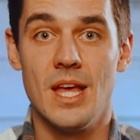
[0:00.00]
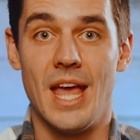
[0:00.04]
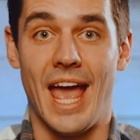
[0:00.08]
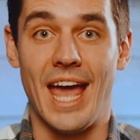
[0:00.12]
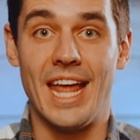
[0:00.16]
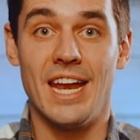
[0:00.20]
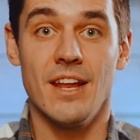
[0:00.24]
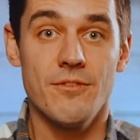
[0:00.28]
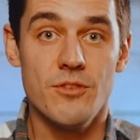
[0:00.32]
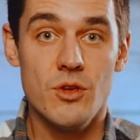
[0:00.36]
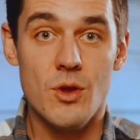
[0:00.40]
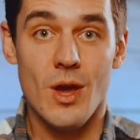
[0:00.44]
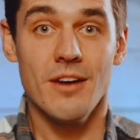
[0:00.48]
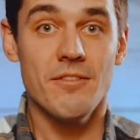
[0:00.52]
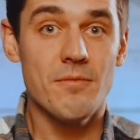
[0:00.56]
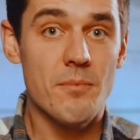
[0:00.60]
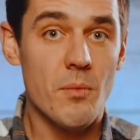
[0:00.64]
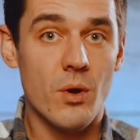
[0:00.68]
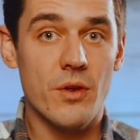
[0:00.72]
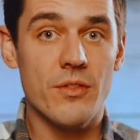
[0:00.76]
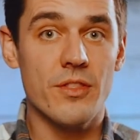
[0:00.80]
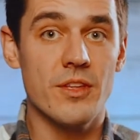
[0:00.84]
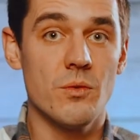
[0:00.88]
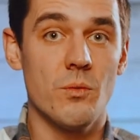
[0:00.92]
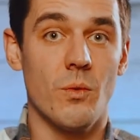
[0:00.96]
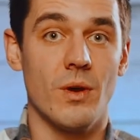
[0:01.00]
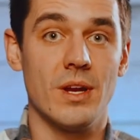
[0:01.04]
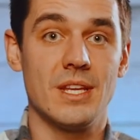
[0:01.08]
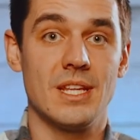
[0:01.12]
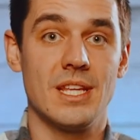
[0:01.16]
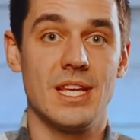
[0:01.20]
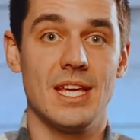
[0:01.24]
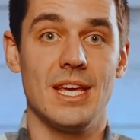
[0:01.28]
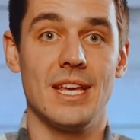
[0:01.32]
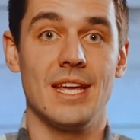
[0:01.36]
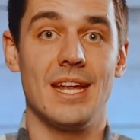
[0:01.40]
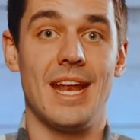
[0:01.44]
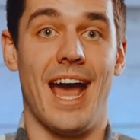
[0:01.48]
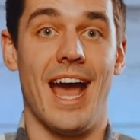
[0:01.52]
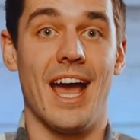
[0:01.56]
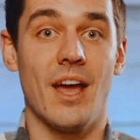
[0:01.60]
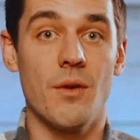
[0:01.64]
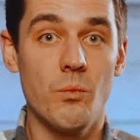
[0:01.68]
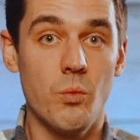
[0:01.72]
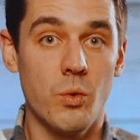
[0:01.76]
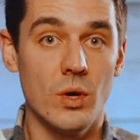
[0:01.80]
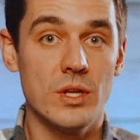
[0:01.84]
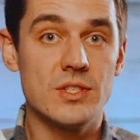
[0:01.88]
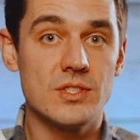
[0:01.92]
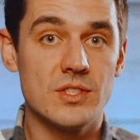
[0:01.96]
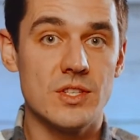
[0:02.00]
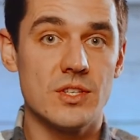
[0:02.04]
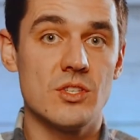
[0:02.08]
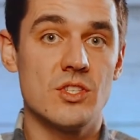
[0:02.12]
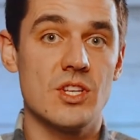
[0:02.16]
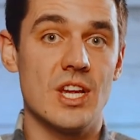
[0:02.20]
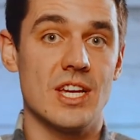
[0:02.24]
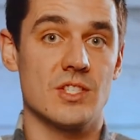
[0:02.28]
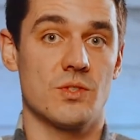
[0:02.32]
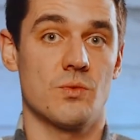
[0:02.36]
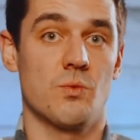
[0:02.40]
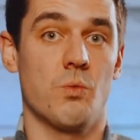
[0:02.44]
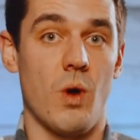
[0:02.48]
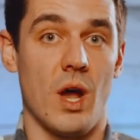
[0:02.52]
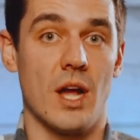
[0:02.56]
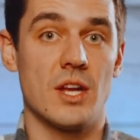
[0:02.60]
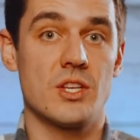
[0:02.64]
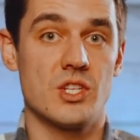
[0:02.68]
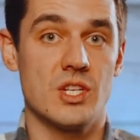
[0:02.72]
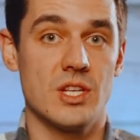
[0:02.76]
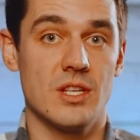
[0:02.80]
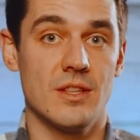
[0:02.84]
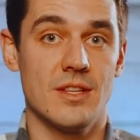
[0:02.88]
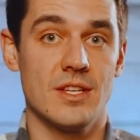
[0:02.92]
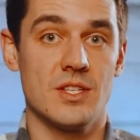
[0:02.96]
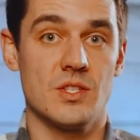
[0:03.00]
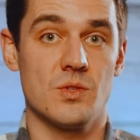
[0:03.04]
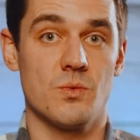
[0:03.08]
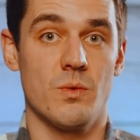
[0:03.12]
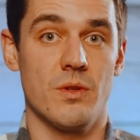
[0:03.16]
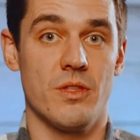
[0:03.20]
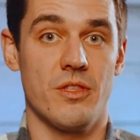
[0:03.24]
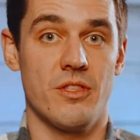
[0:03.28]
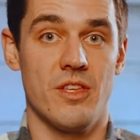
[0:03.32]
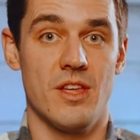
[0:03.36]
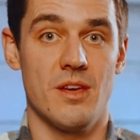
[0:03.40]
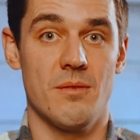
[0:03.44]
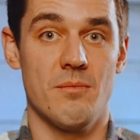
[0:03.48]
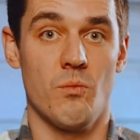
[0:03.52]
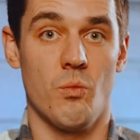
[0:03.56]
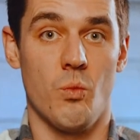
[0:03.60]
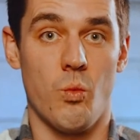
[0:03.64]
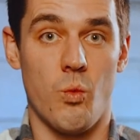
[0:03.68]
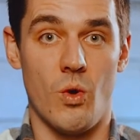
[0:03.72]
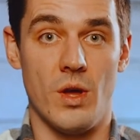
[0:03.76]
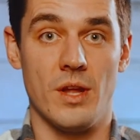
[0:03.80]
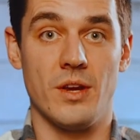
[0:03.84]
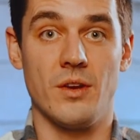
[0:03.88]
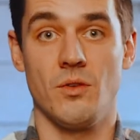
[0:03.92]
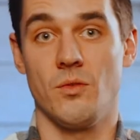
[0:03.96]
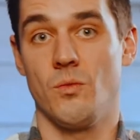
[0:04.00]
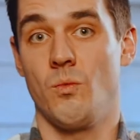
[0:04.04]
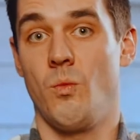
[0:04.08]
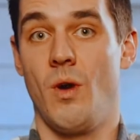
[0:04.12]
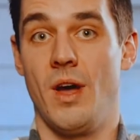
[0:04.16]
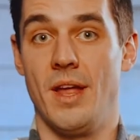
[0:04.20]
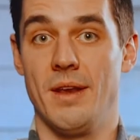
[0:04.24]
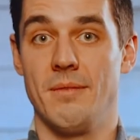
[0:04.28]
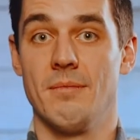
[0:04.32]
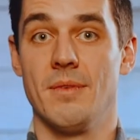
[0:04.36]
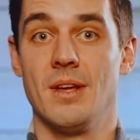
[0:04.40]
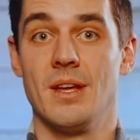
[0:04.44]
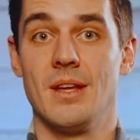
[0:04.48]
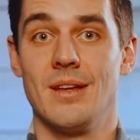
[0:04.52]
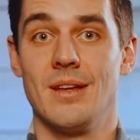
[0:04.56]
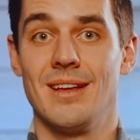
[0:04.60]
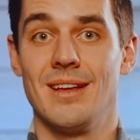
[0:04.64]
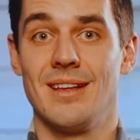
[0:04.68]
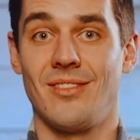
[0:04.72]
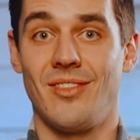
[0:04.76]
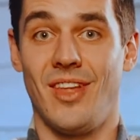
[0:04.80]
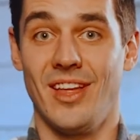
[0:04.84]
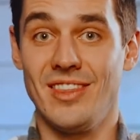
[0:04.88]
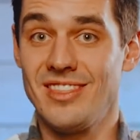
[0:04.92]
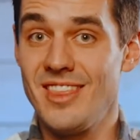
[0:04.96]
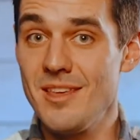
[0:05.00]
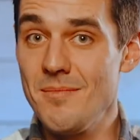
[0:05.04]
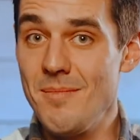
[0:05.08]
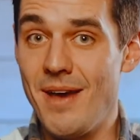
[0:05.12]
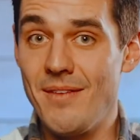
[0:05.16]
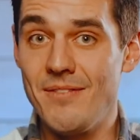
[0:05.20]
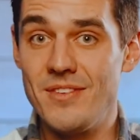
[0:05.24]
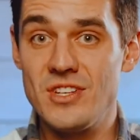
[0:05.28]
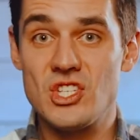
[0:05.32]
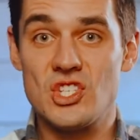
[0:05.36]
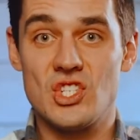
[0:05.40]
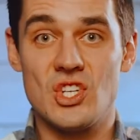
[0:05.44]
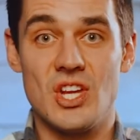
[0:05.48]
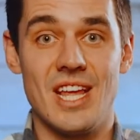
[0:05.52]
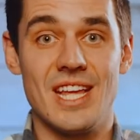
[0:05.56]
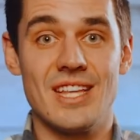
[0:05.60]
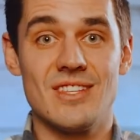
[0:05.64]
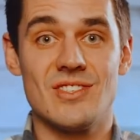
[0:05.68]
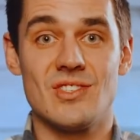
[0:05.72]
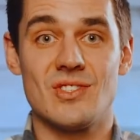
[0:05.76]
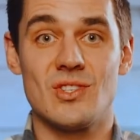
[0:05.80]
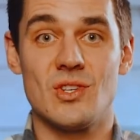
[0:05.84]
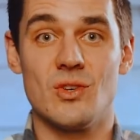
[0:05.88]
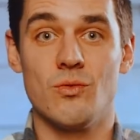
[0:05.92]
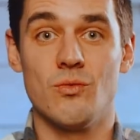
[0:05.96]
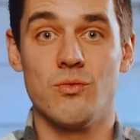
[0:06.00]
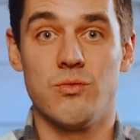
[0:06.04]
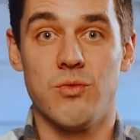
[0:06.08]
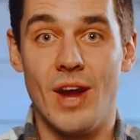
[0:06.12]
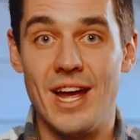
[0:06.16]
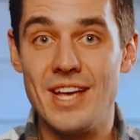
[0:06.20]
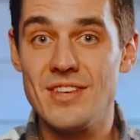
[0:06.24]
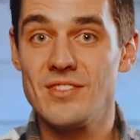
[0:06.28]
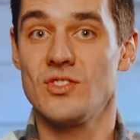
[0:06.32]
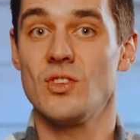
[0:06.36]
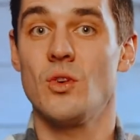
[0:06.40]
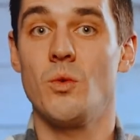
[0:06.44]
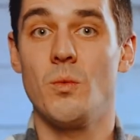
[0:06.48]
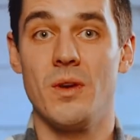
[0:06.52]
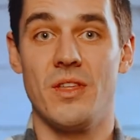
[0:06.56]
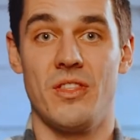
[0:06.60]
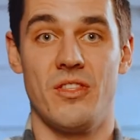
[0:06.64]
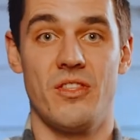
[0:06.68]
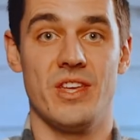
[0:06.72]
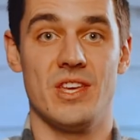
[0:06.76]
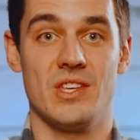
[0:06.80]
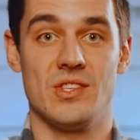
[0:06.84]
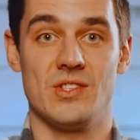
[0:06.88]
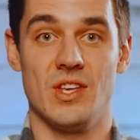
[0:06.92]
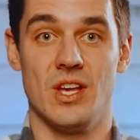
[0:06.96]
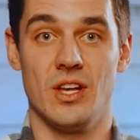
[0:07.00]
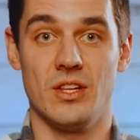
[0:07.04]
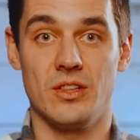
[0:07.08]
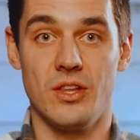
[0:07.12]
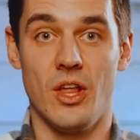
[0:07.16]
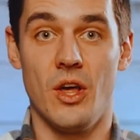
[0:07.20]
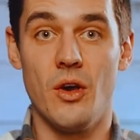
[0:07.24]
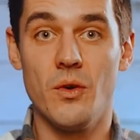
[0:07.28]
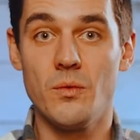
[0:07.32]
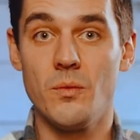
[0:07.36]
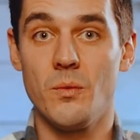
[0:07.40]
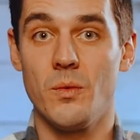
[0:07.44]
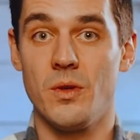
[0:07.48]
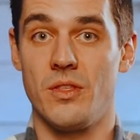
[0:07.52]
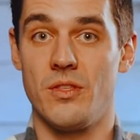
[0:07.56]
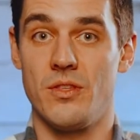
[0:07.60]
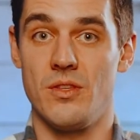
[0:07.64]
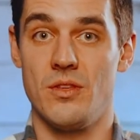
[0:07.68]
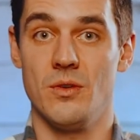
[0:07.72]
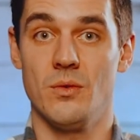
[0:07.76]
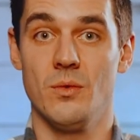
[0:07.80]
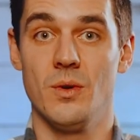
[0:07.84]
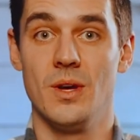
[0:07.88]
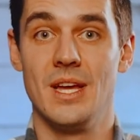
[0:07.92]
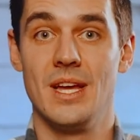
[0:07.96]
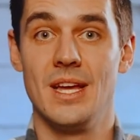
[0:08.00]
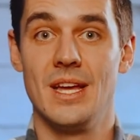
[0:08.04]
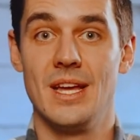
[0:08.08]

And if you have more than one kid, I would suggest watching this with them one-on-one. Let them have a chance to wrestle with this alone with you.